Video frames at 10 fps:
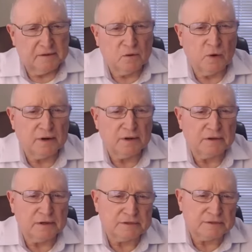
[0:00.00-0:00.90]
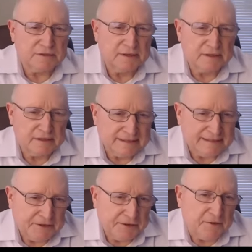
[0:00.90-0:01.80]
where does
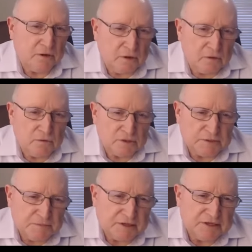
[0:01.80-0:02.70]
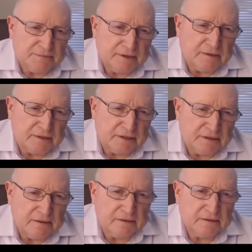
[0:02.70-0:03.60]
your own responsibility